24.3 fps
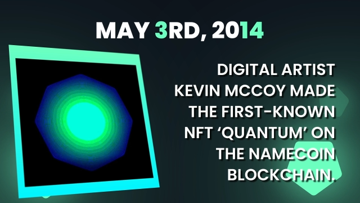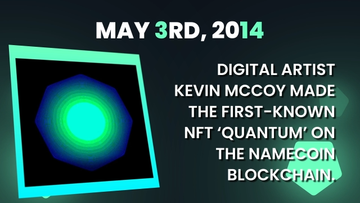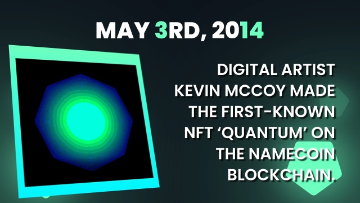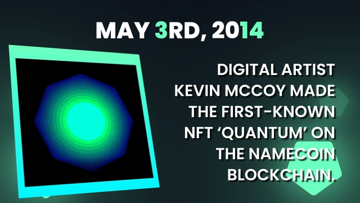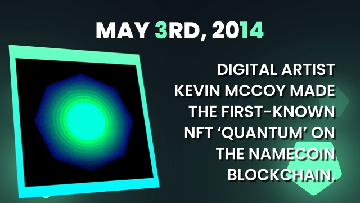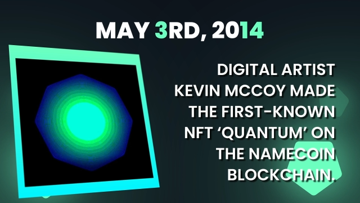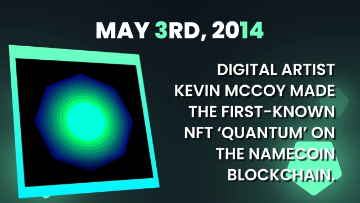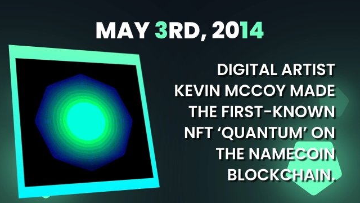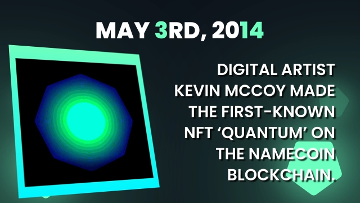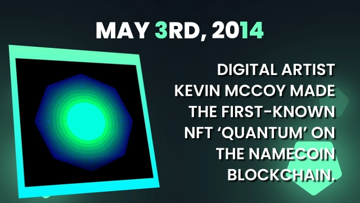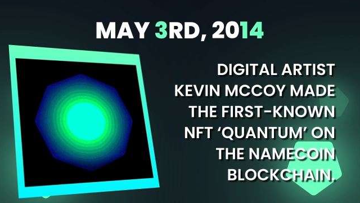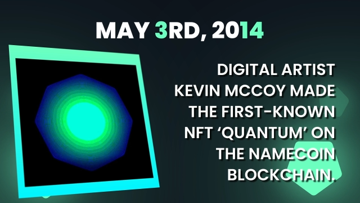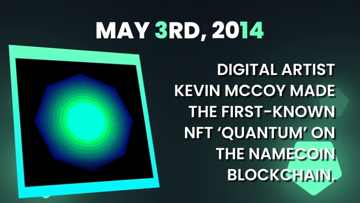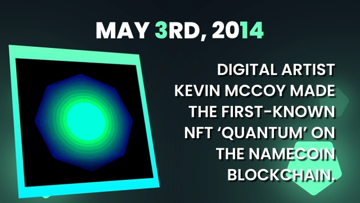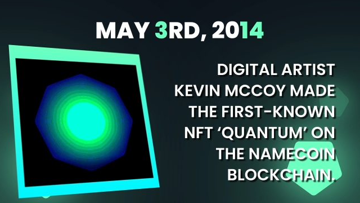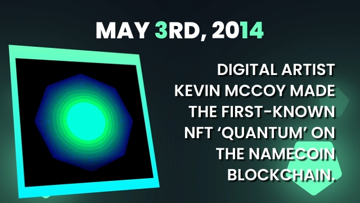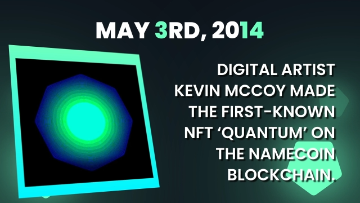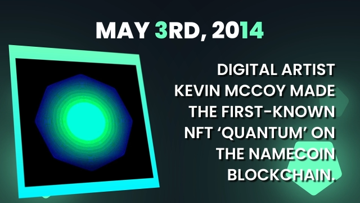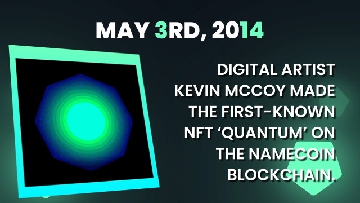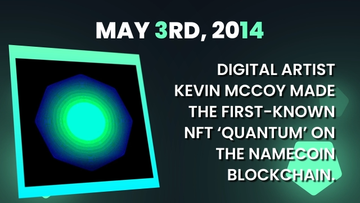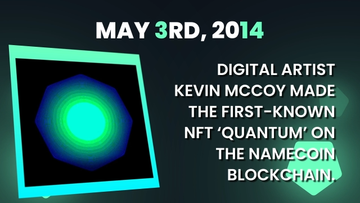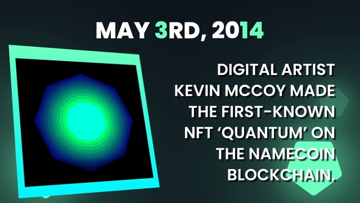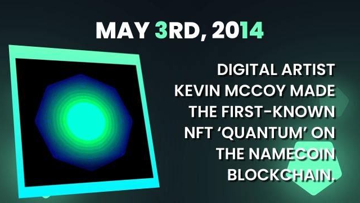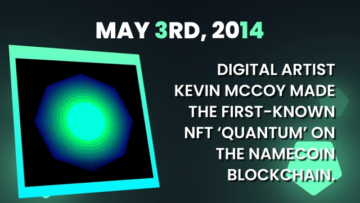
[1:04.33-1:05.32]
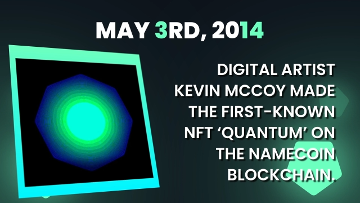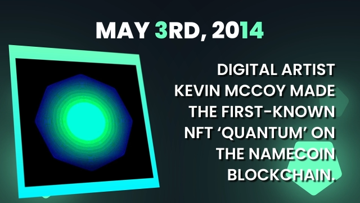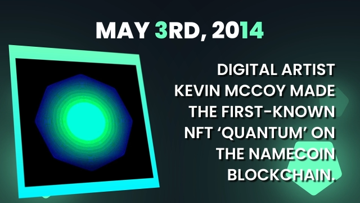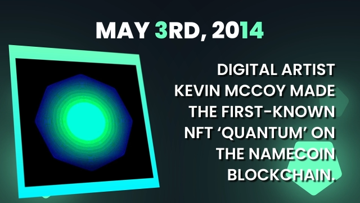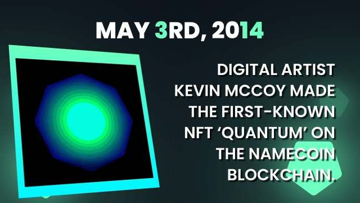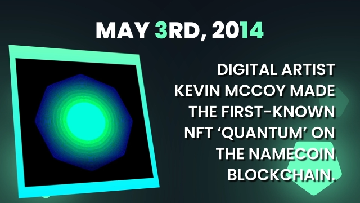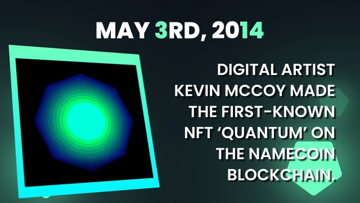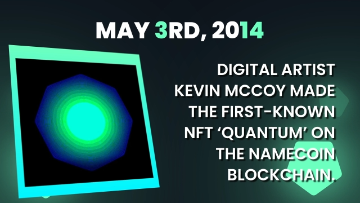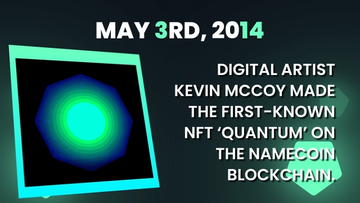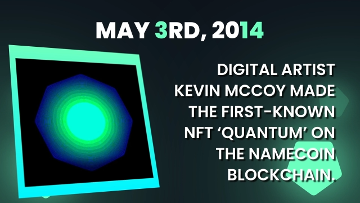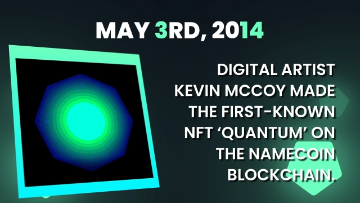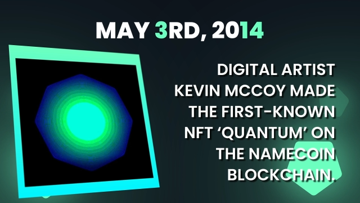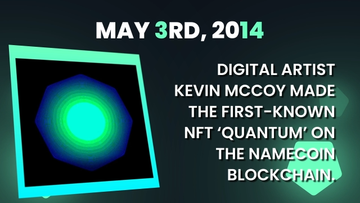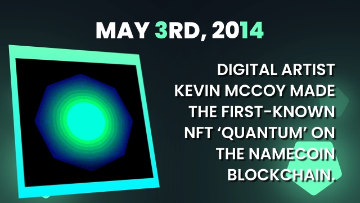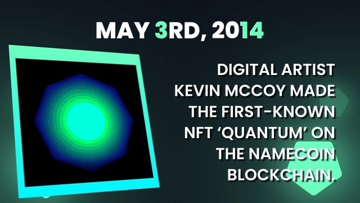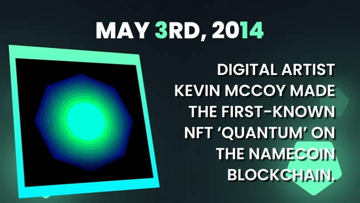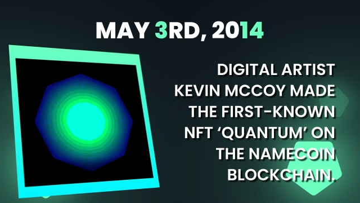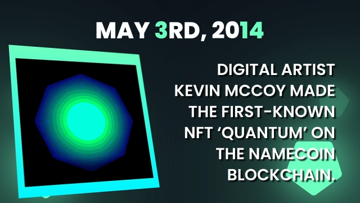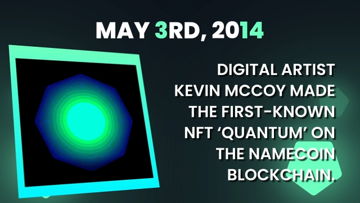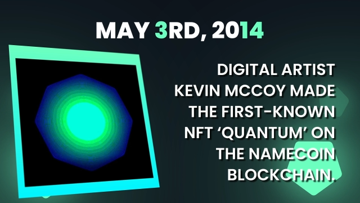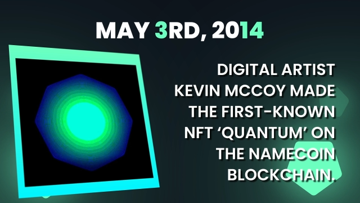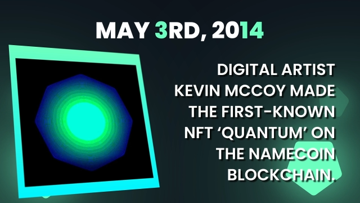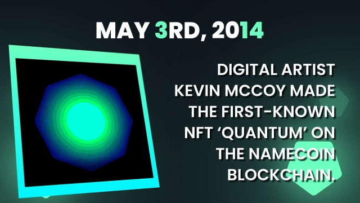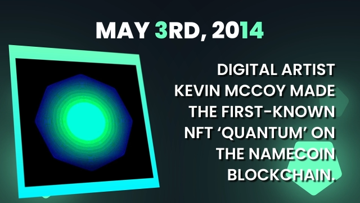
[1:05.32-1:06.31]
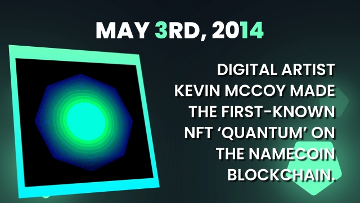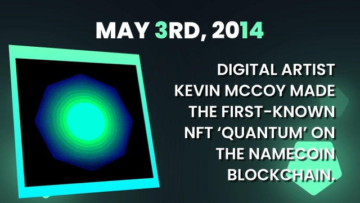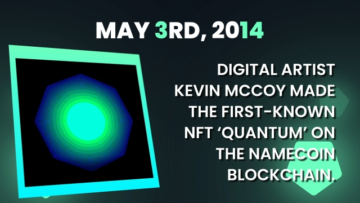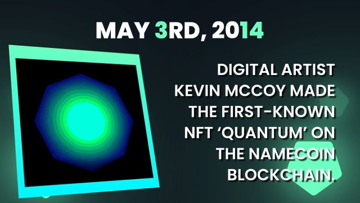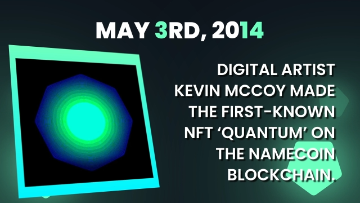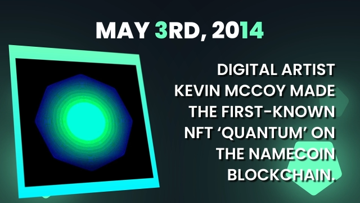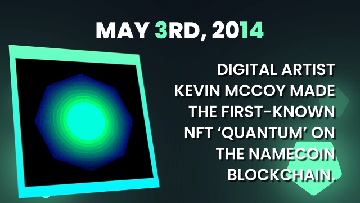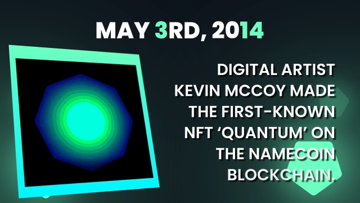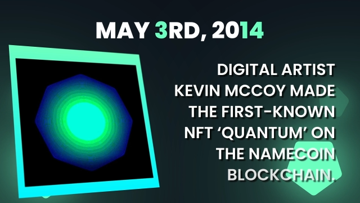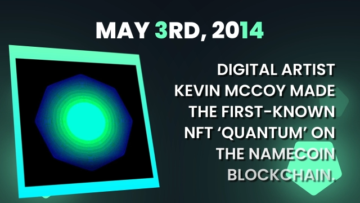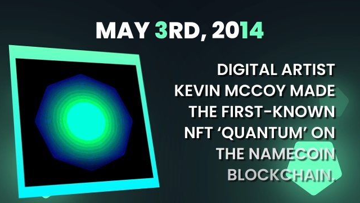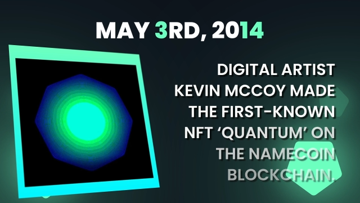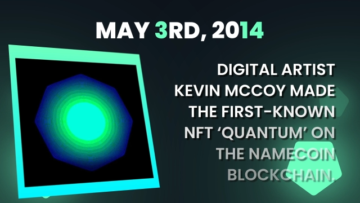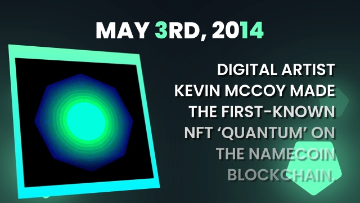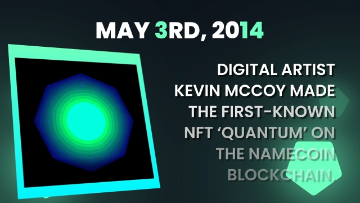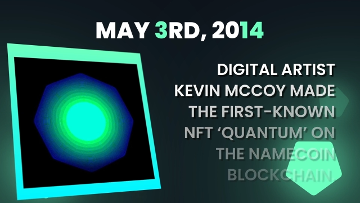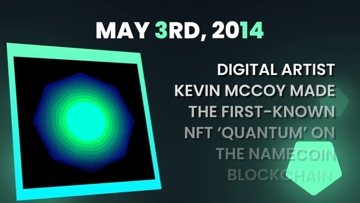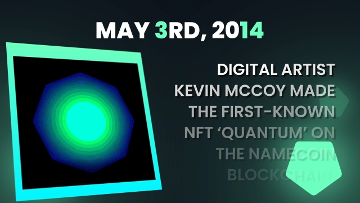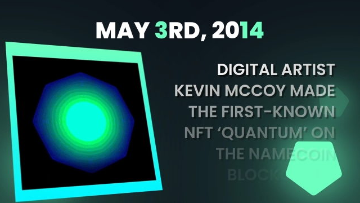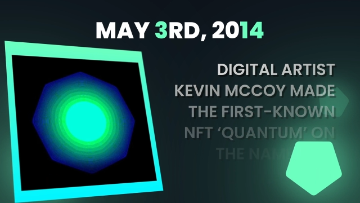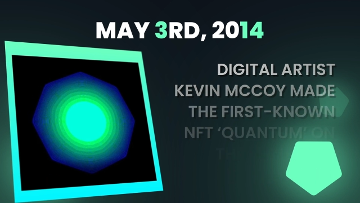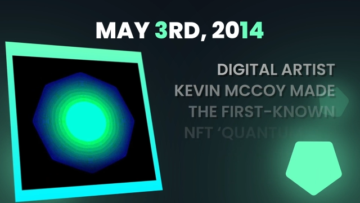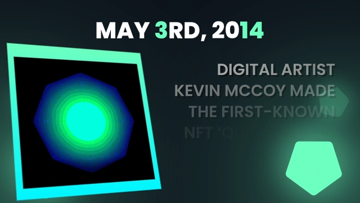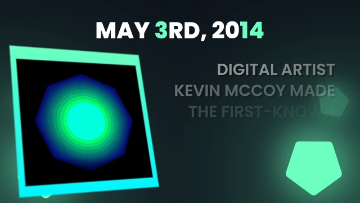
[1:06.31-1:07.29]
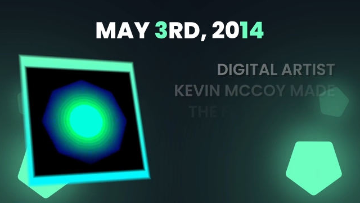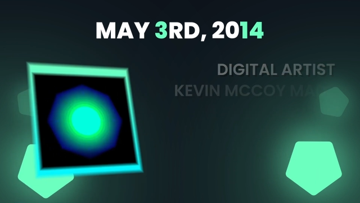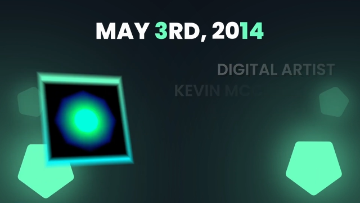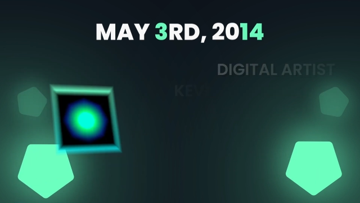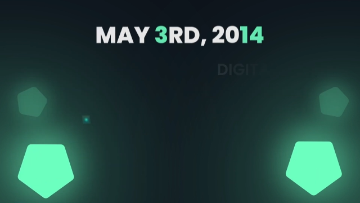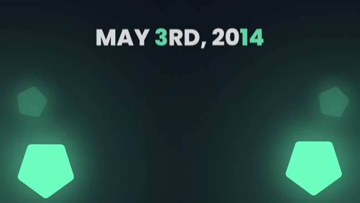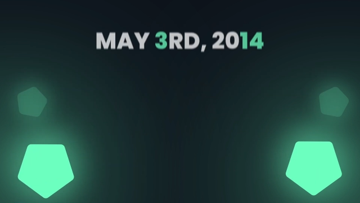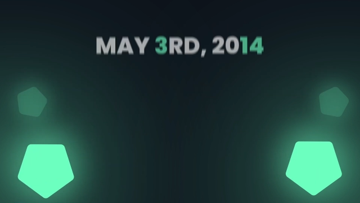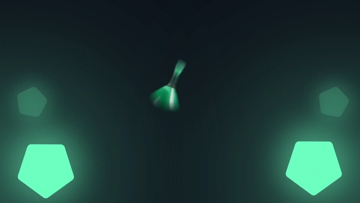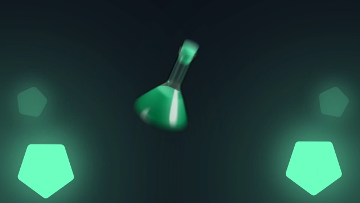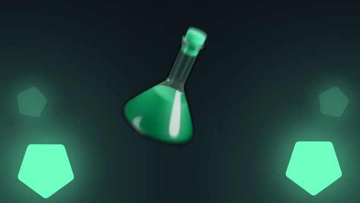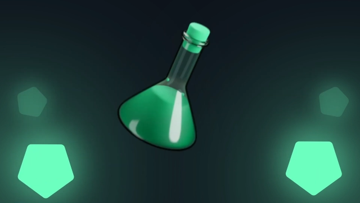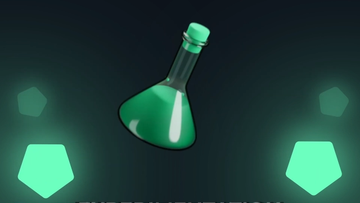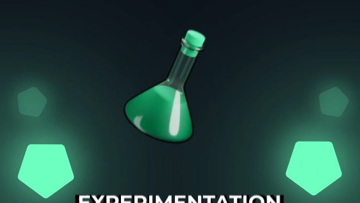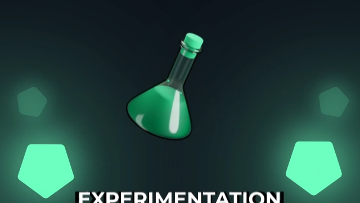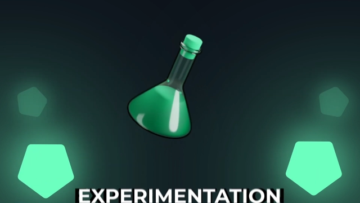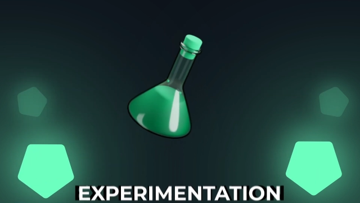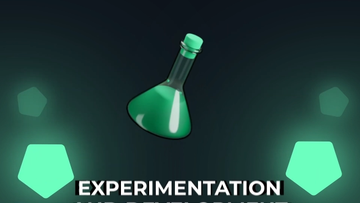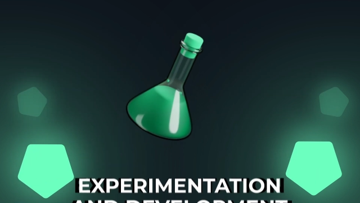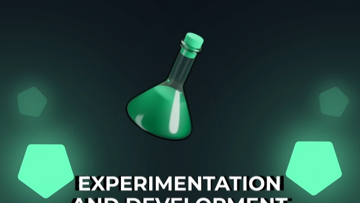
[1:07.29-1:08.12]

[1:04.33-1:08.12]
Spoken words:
[unreadable: no face in view]